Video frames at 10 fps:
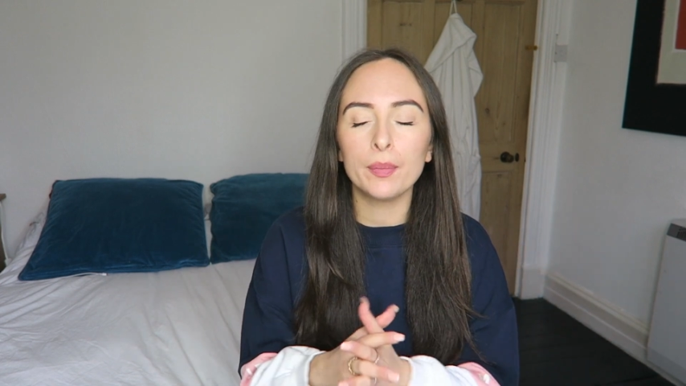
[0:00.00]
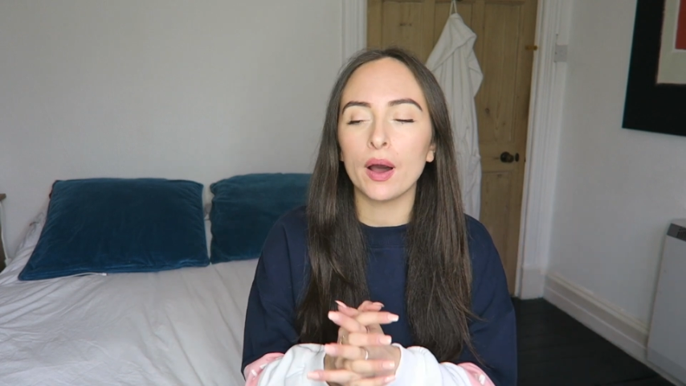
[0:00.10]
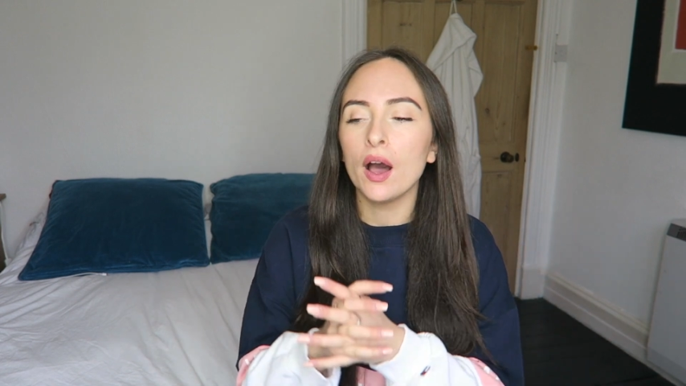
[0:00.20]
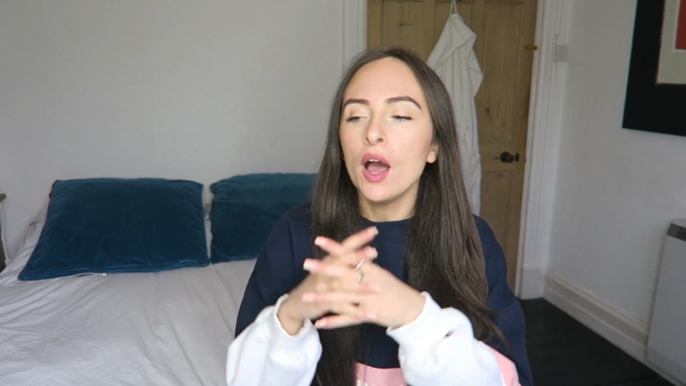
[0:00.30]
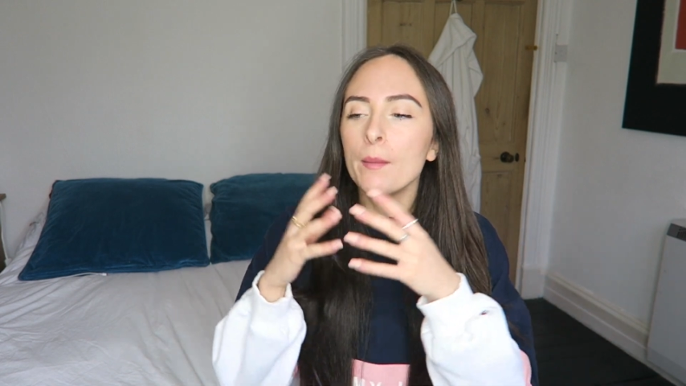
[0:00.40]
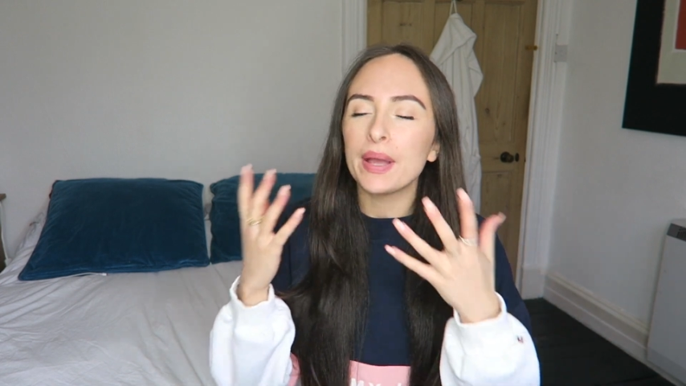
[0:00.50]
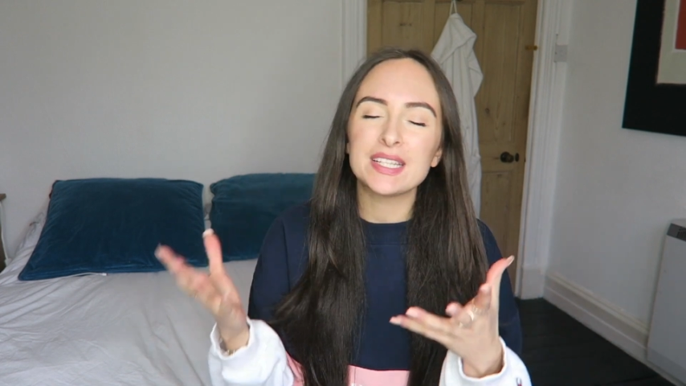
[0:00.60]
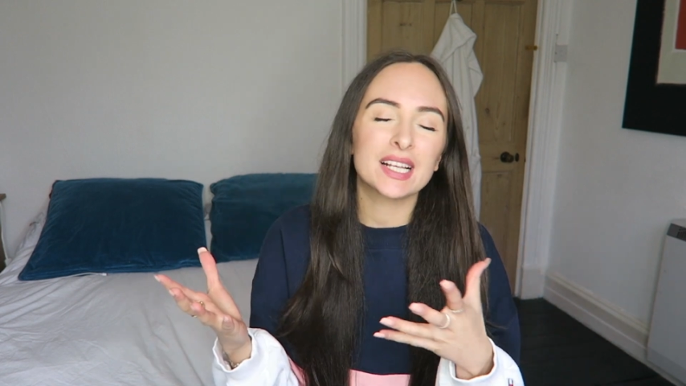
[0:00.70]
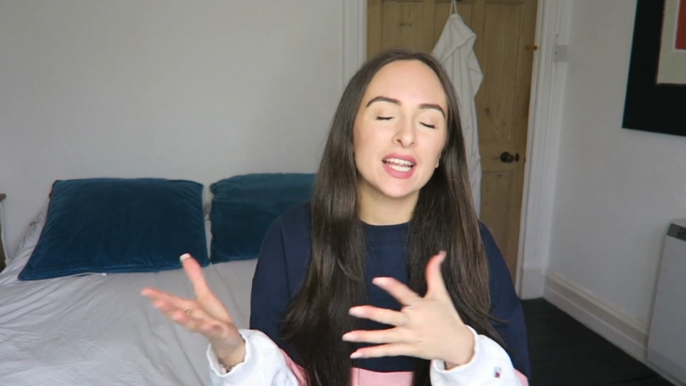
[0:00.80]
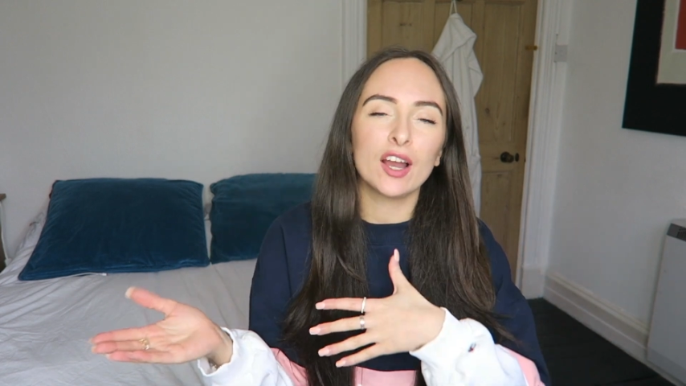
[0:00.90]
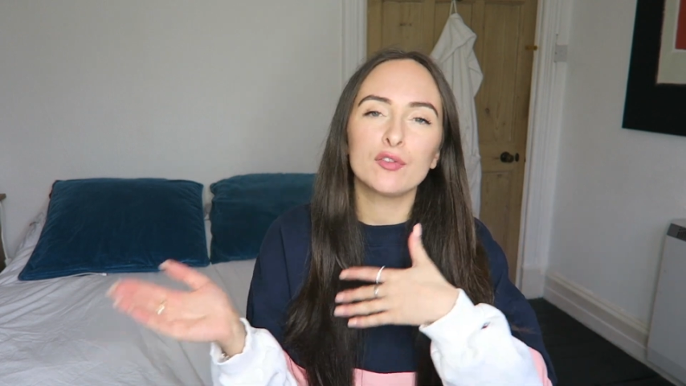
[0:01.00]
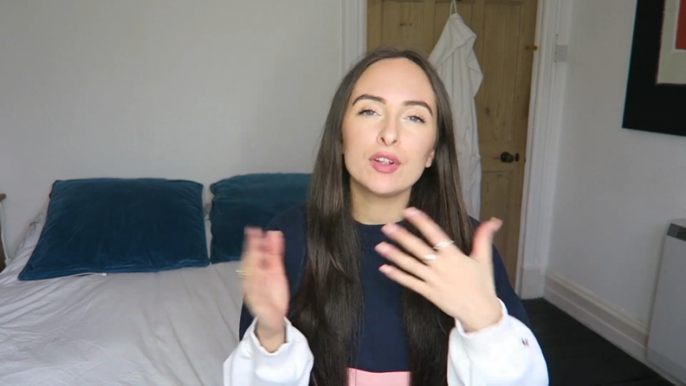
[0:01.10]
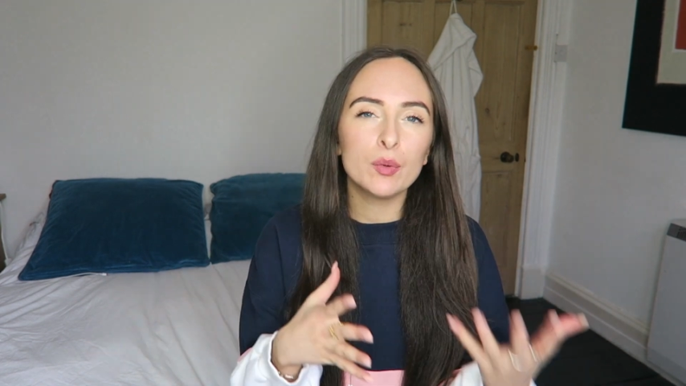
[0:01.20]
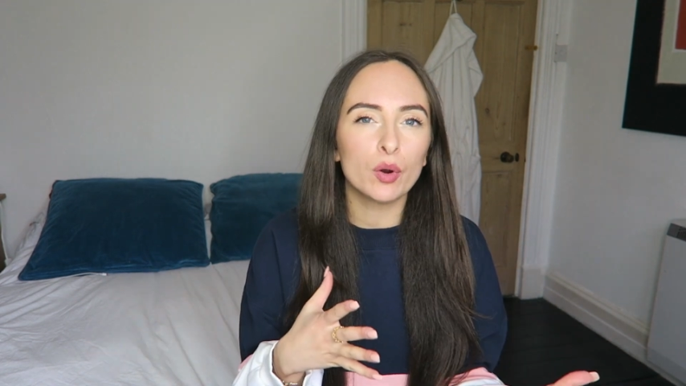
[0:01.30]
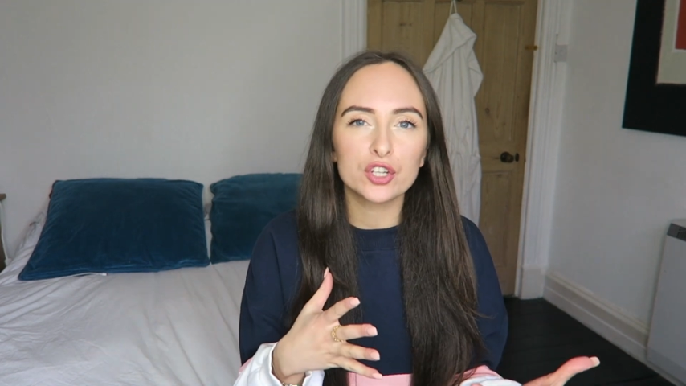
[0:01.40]
but basically I
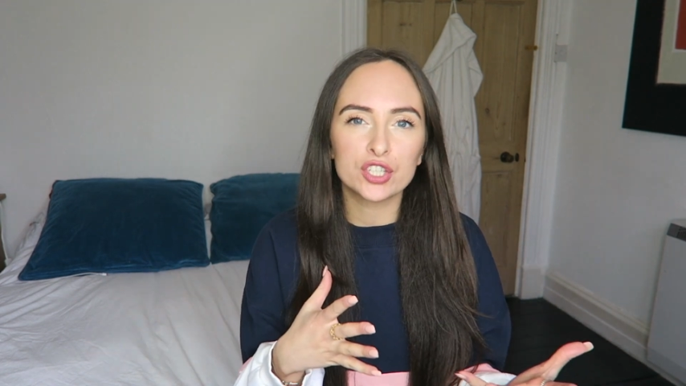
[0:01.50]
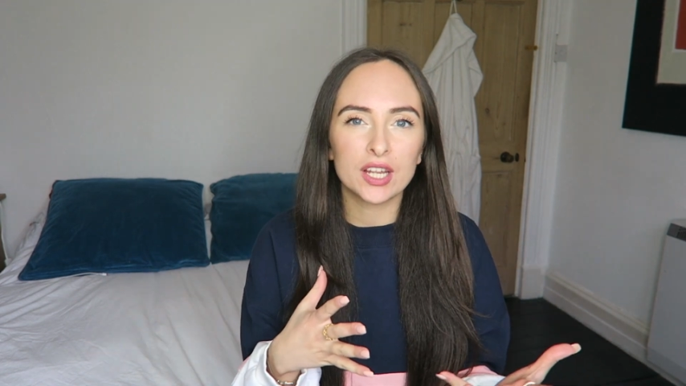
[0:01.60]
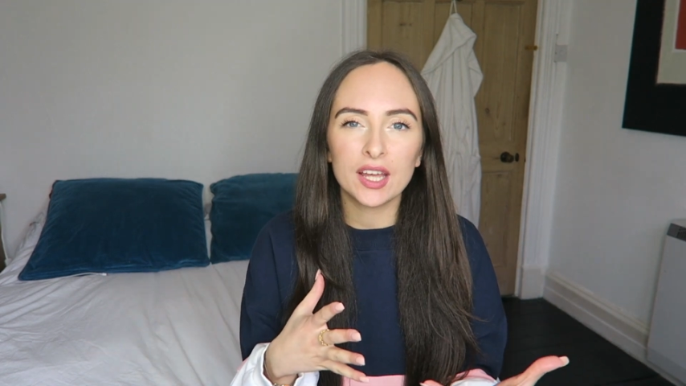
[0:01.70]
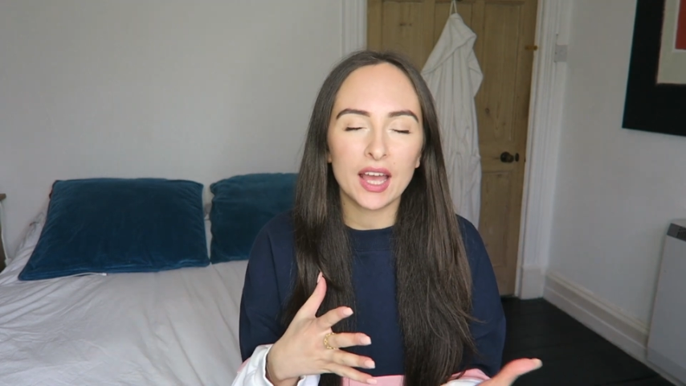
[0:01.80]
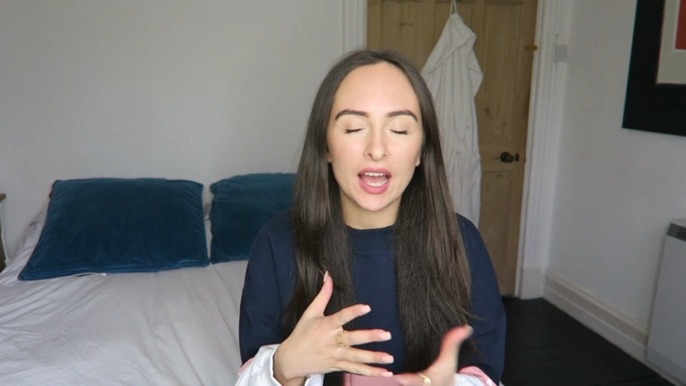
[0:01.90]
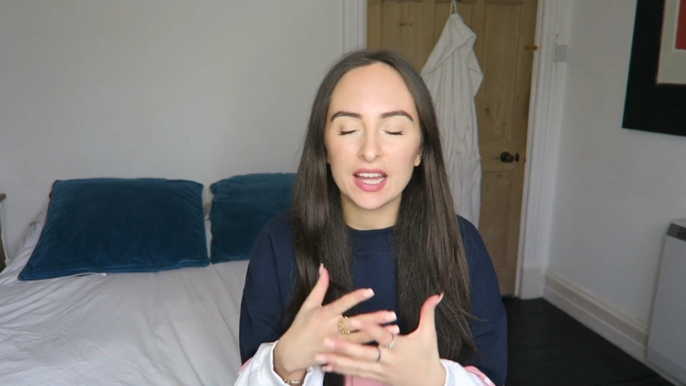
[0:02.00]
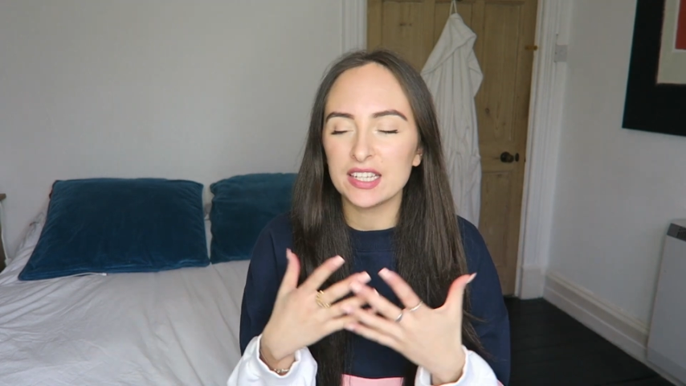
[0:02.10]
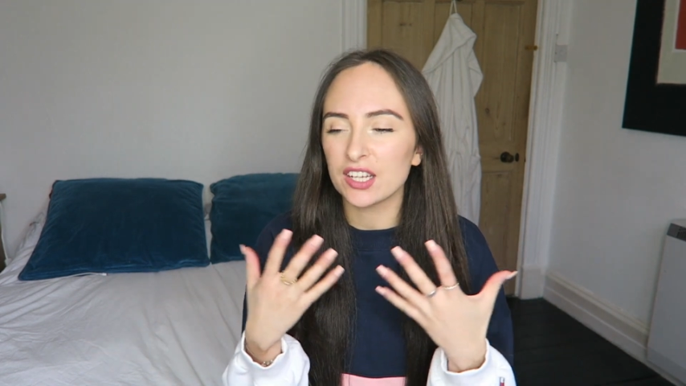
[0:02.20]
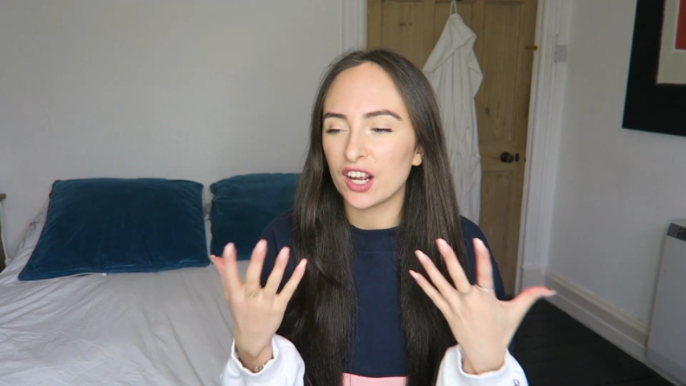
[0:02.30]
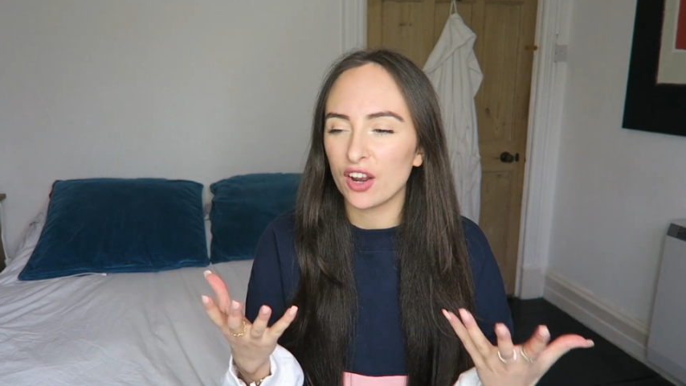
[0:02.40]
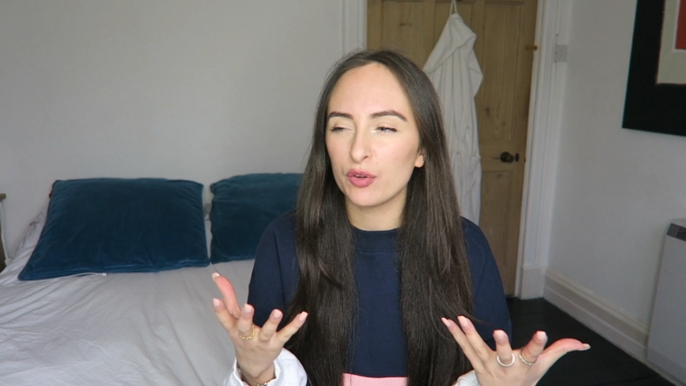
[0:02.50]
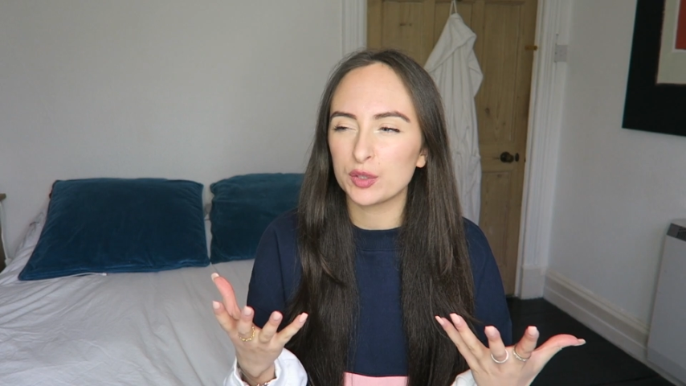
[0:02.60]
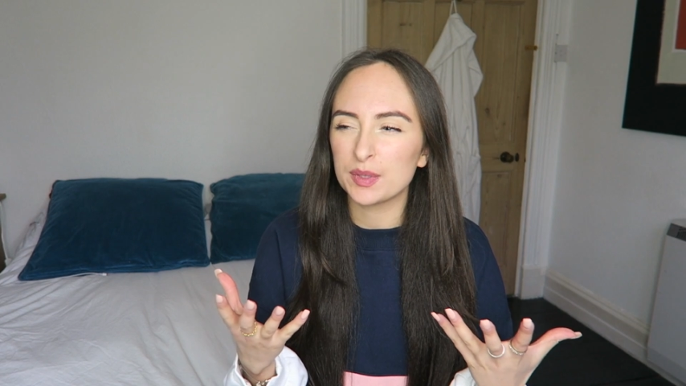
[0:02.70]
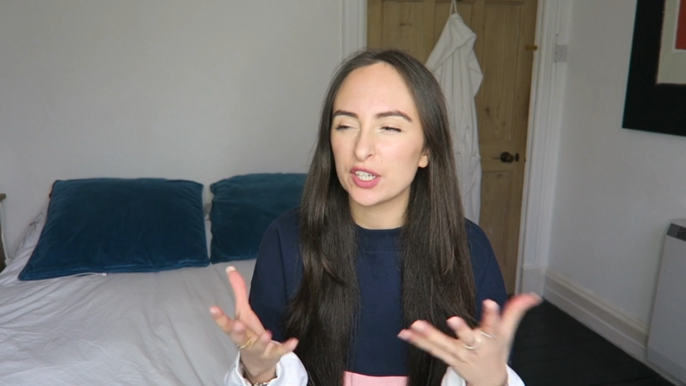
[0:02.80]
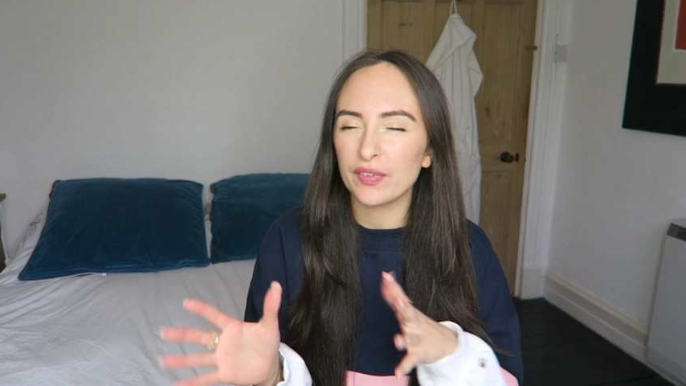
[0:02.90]
rewatched it and I kind of thought
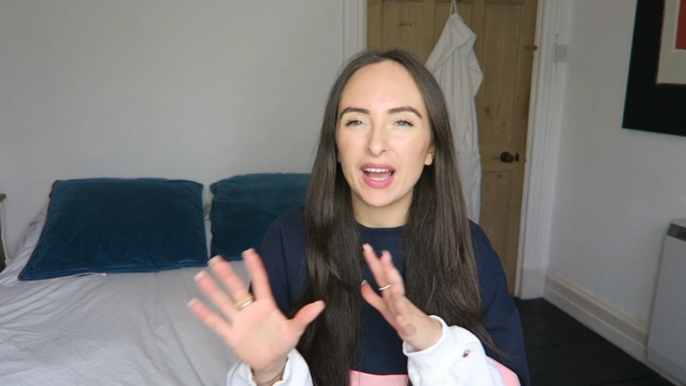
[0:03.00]
to myself,